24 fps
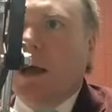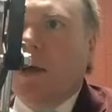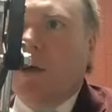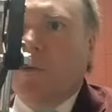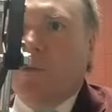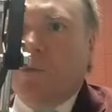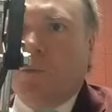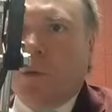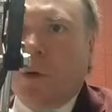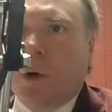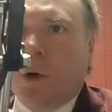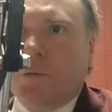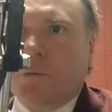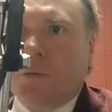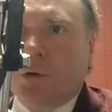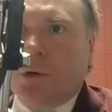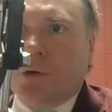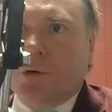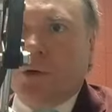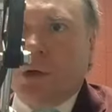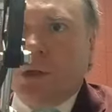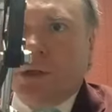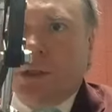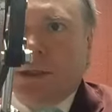for
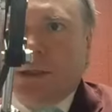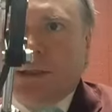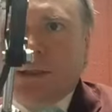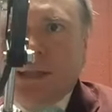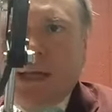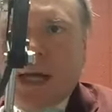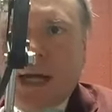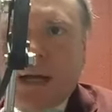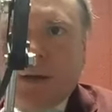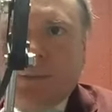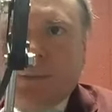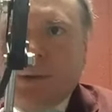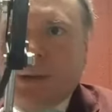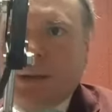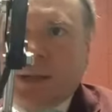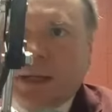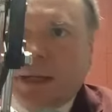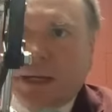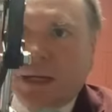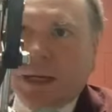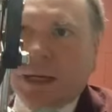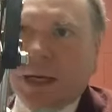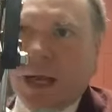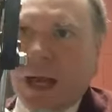Virginia Tech, but
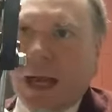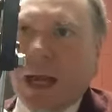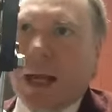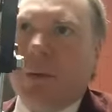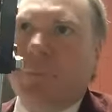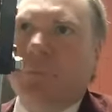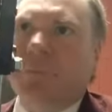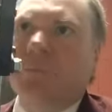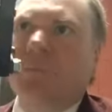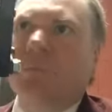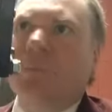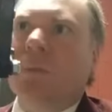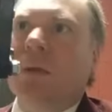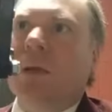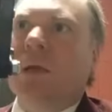then again,